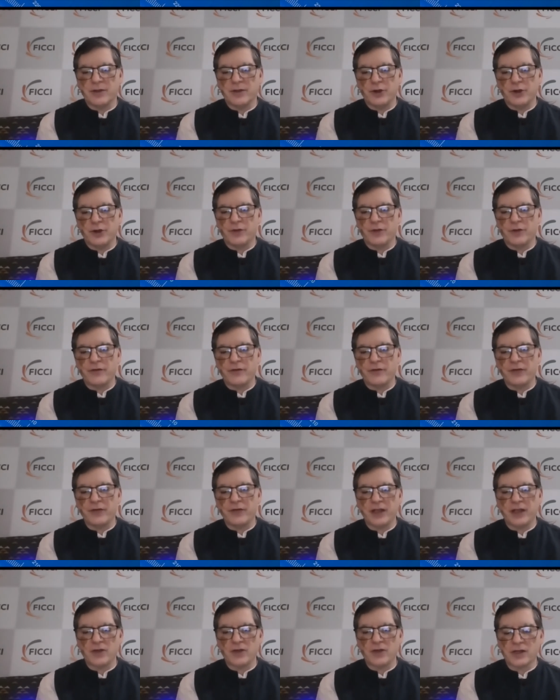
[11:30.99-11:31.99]
you know, a
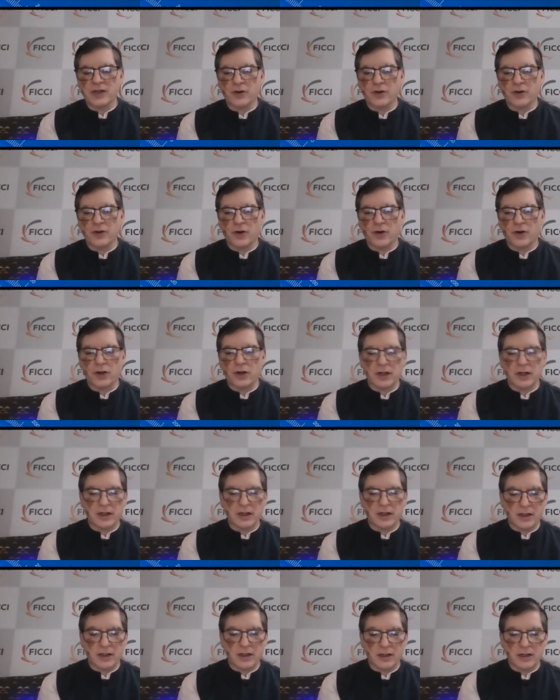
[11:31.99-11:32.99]
50,000 crore
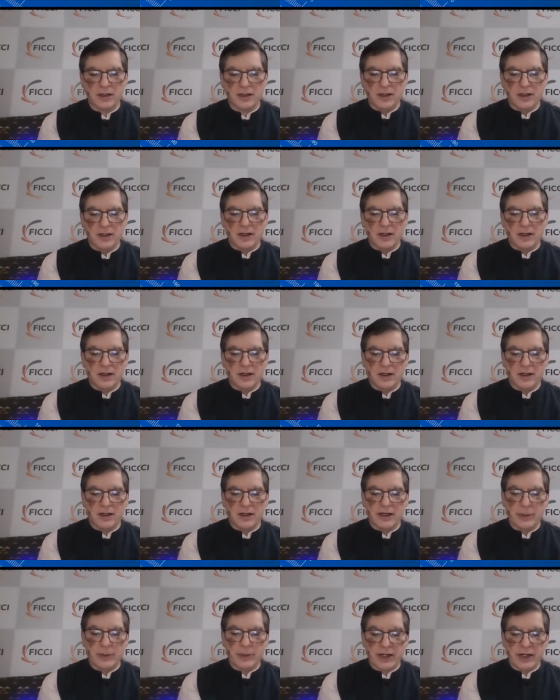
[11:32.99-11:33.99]
uh, uh,
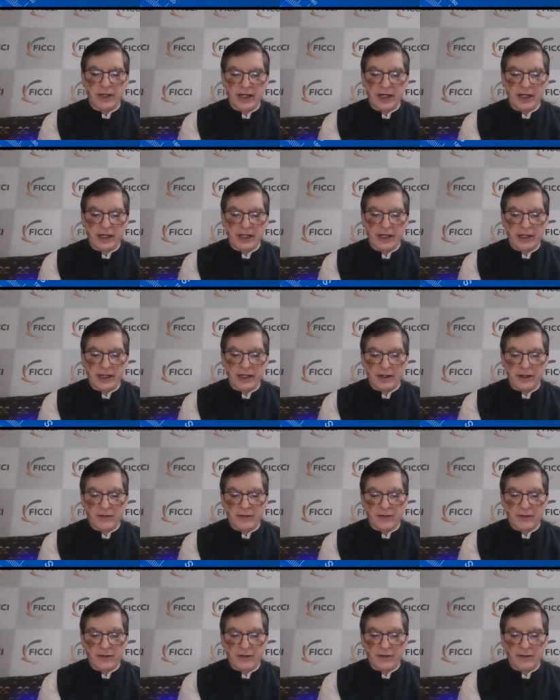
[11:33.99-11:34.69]
liquidity